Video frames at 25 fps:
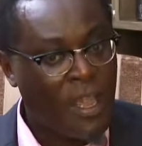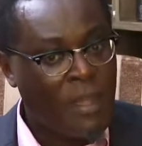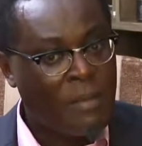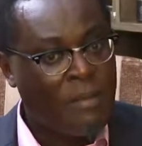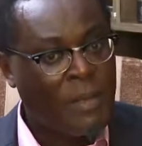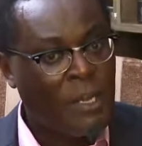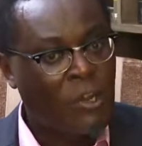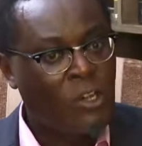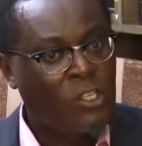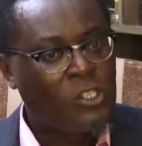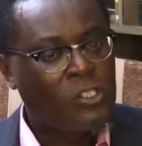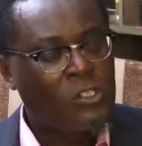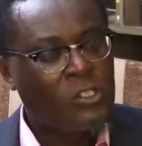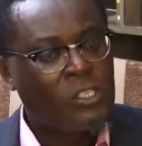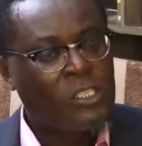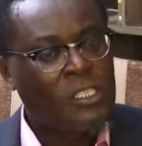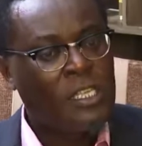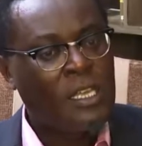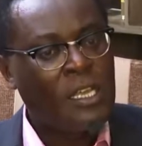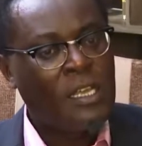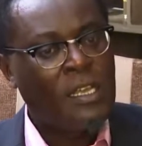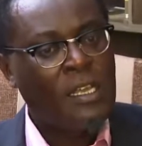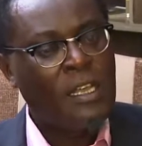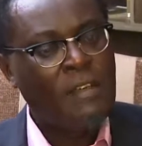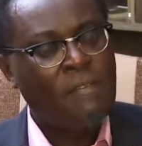Because you
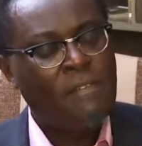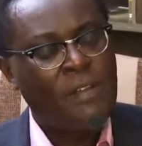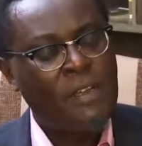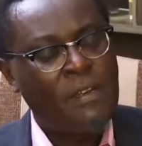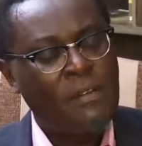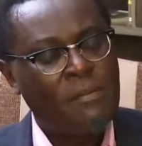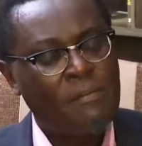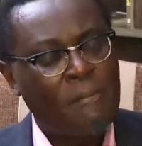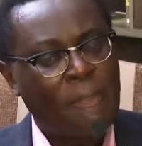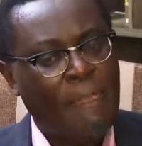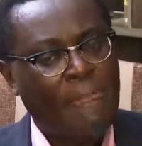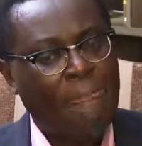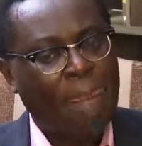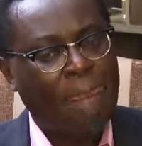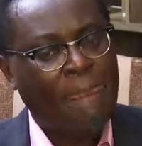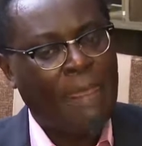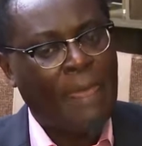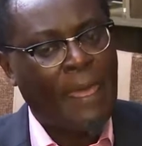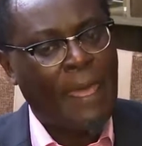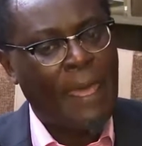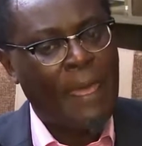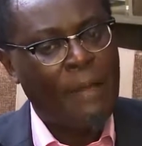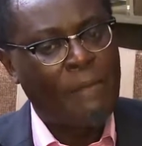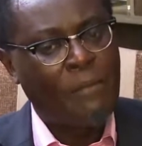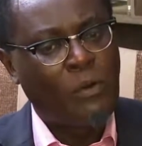see, even
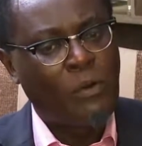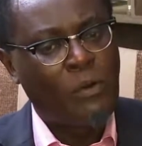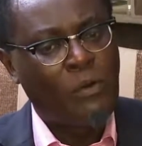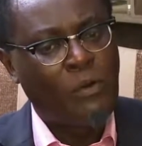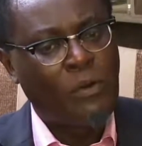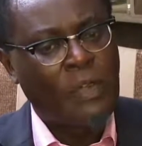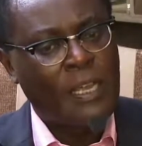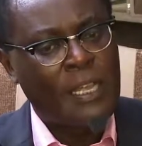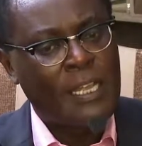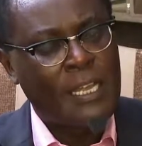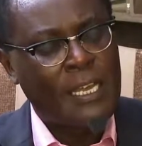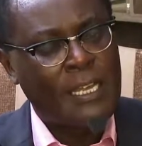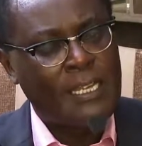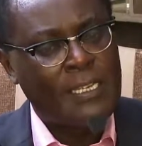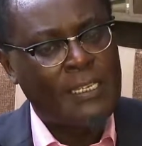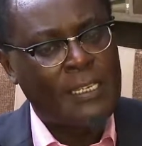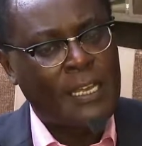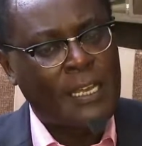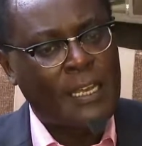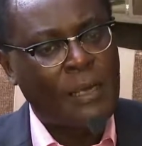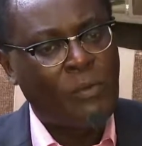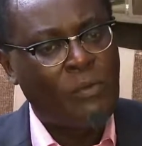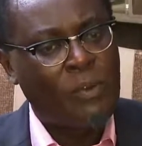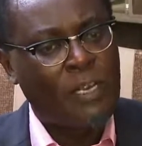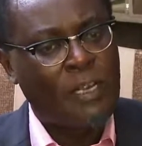Uhuru Kenyatta
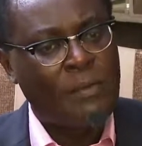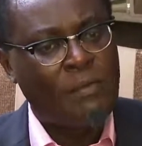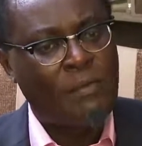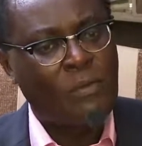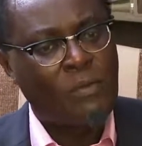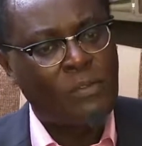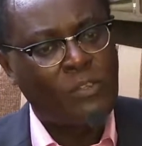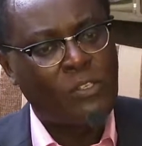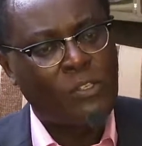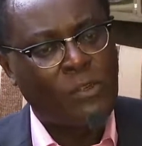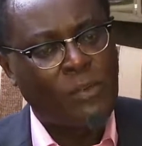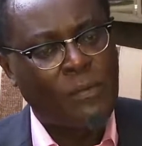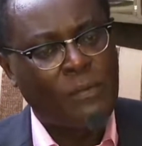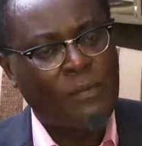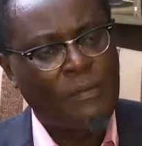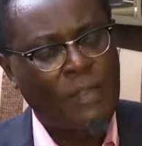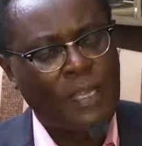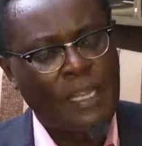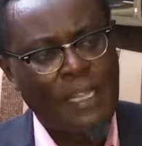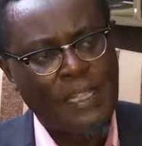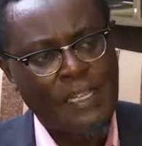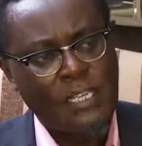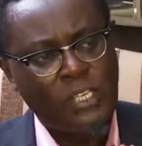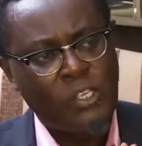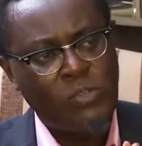and William Ruto,
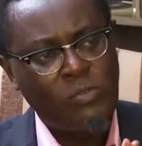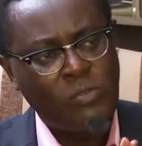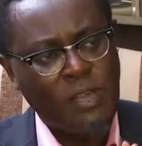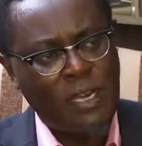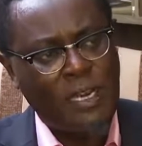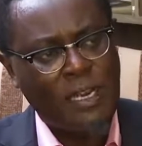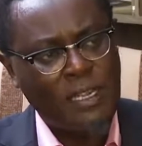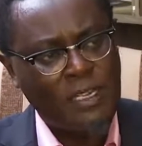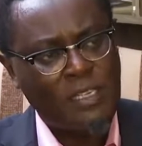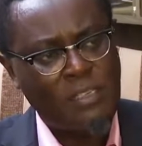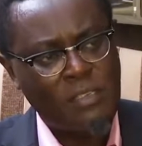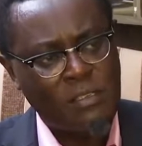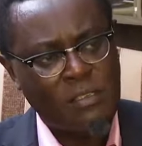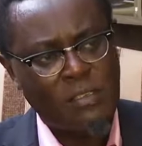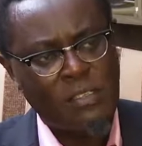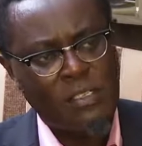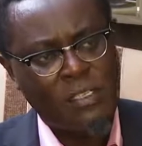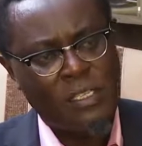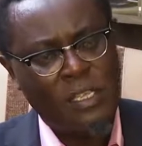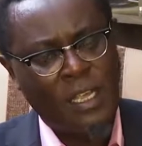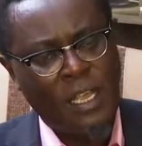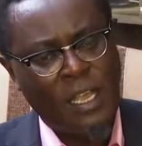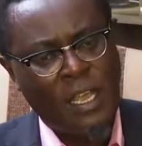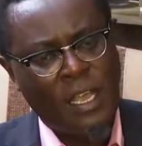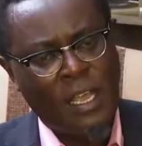in the two
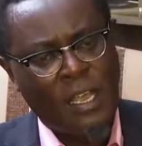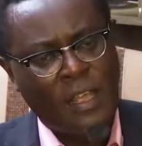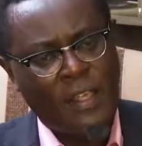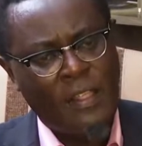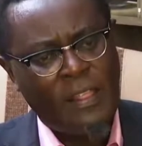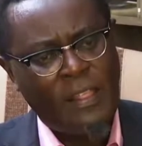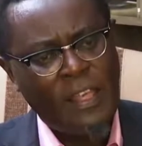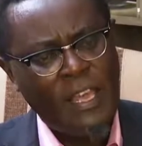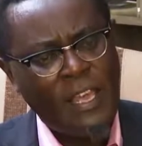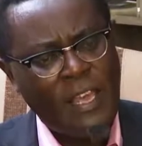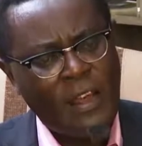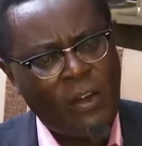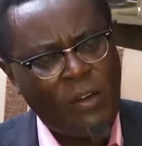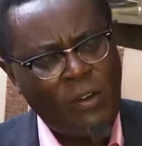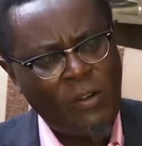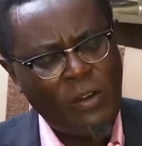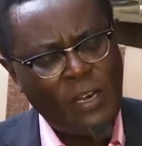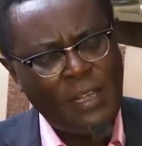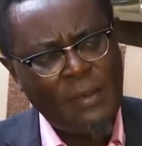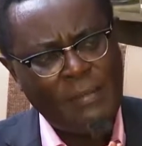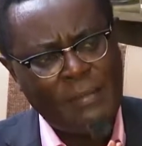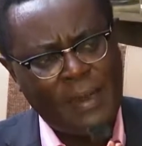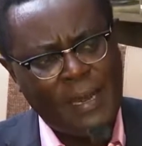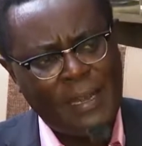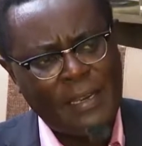elections, they
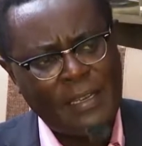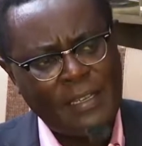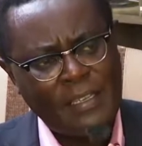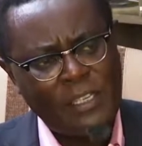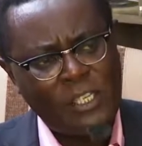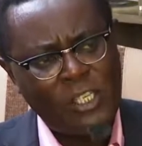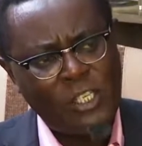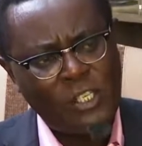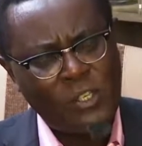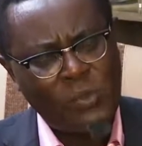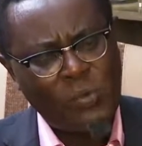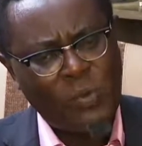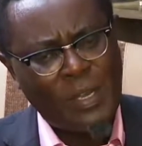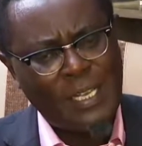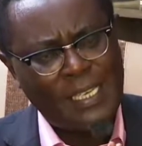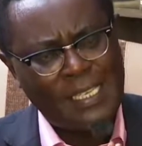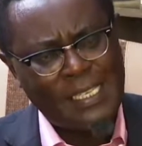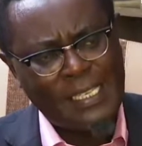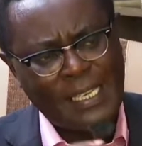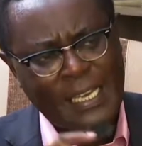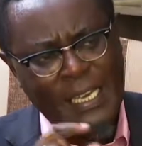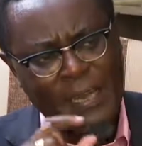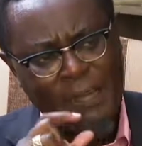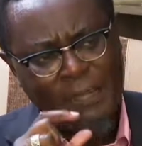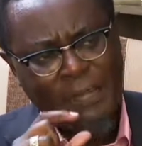only managed to
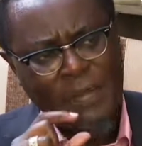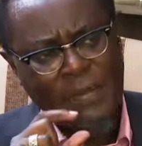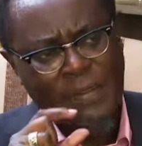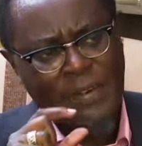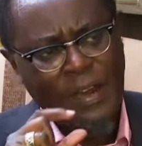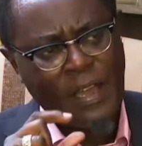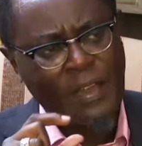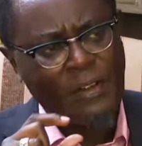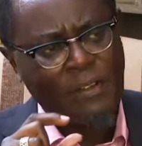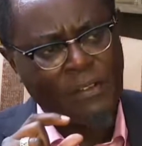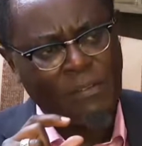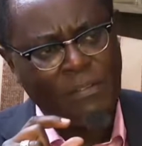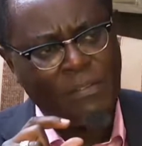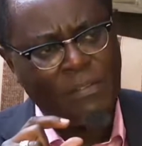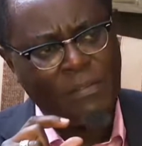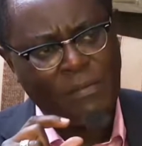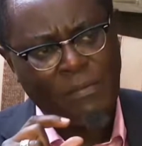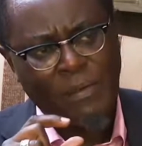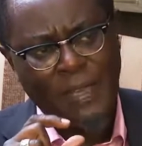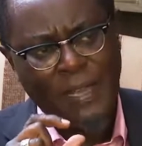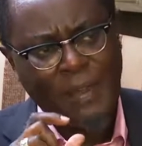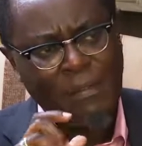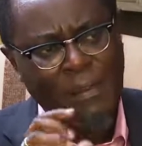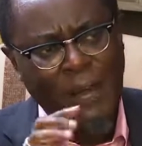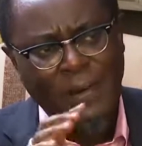escape a runoff
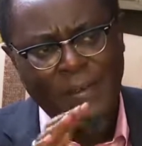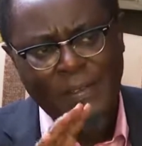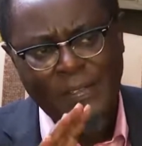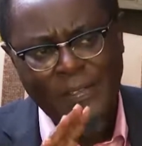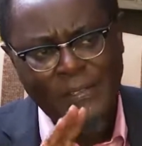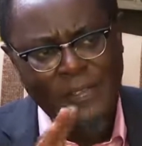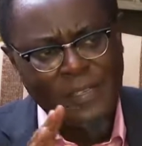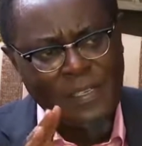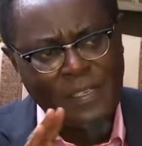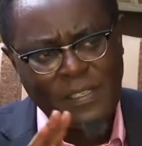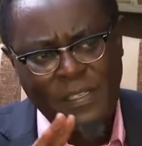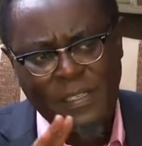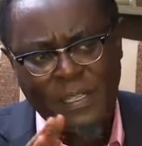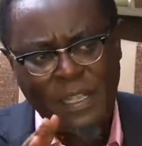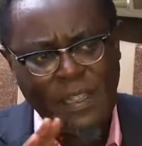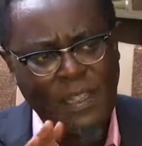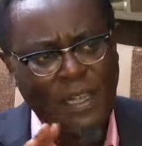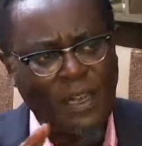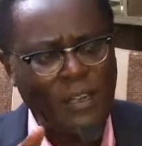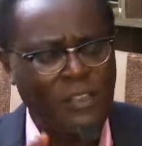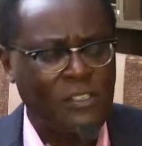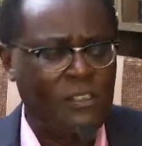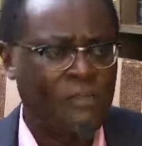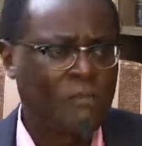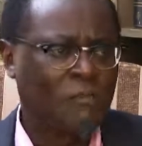by about
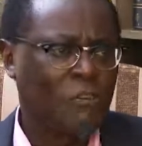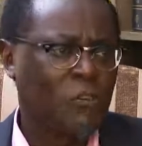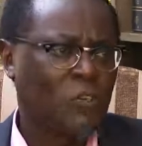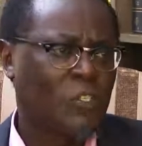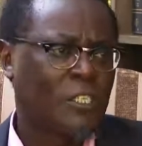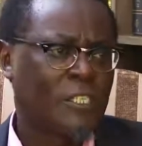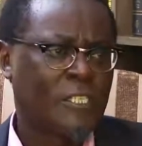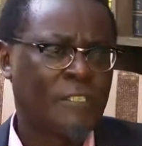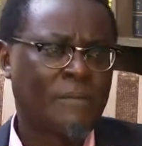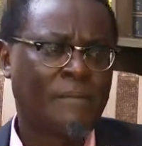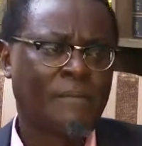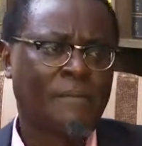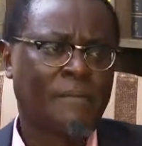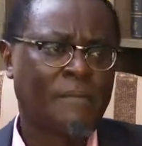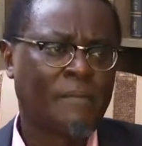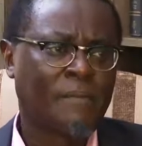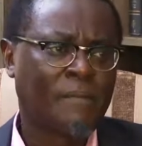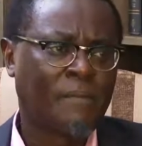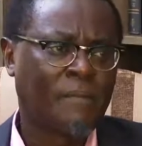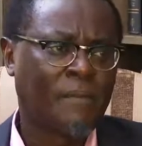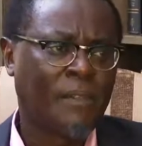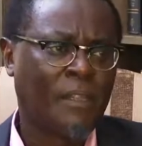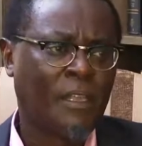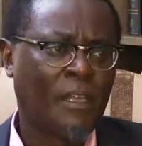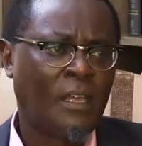60,000 votes.
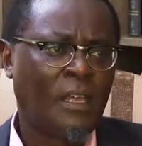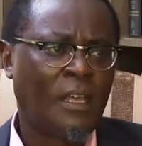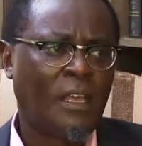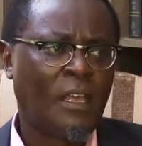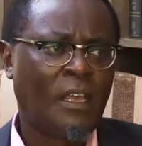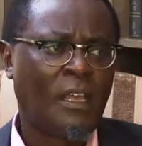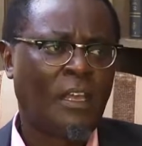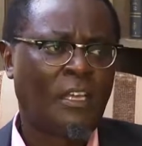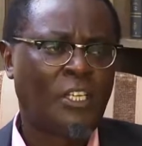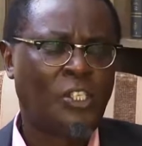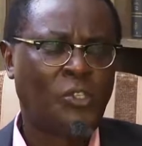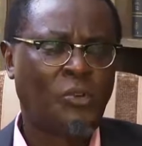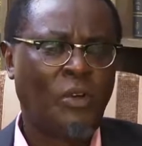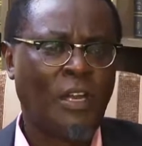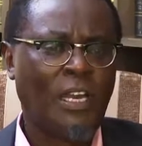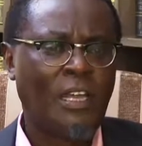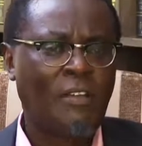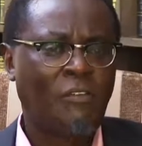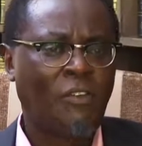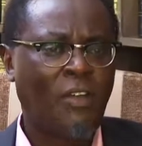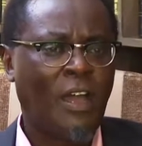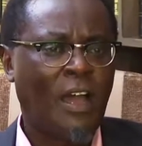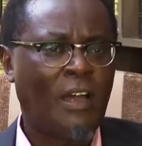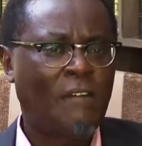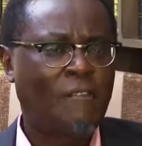Surely,
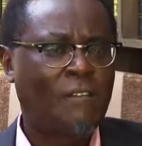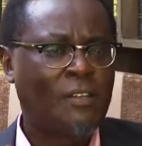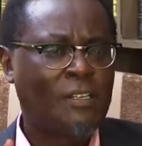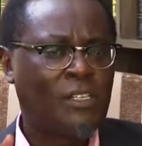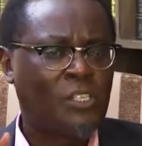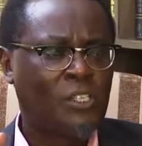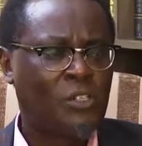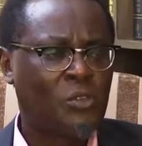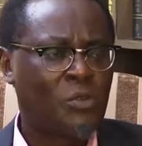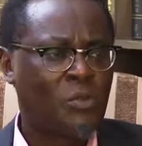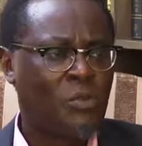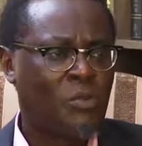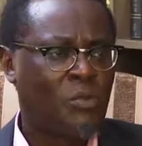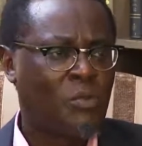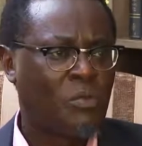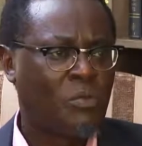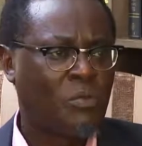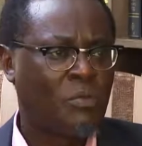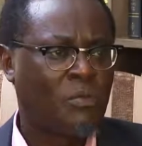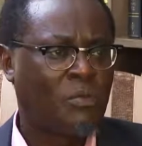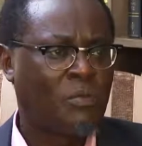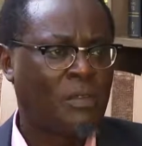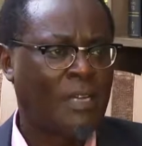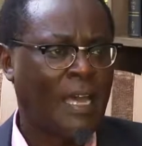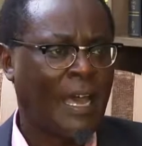if you have these two
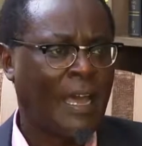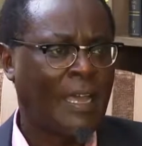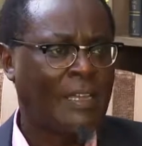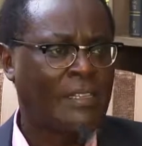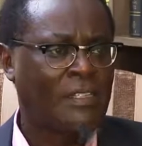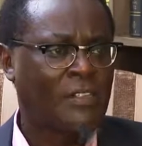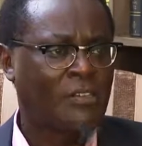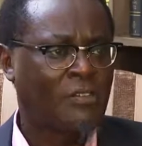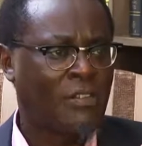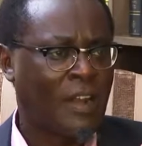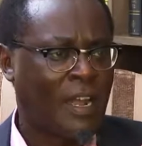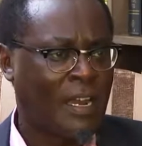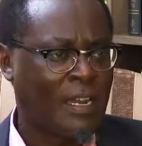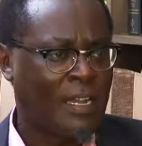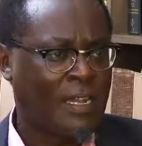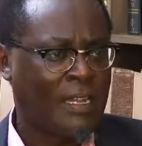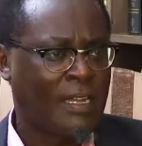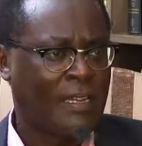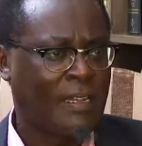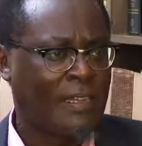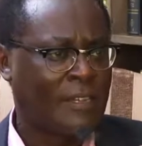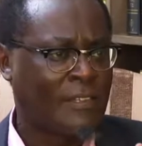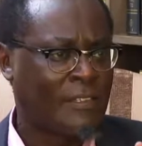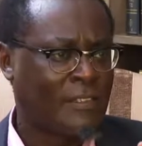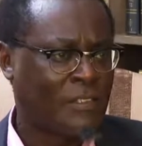guys running
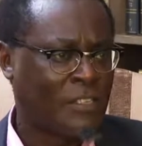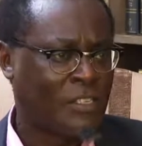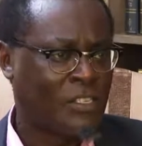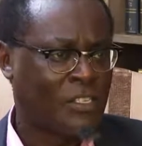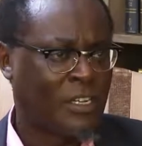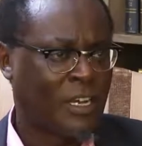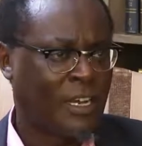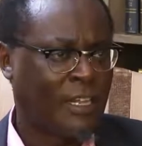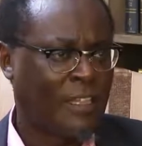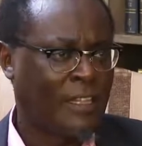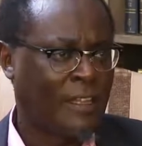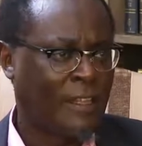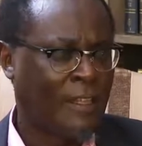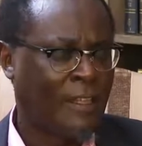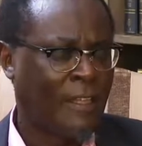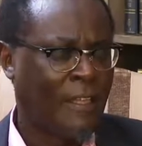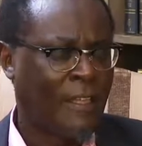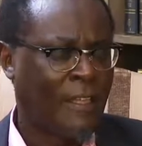against each other,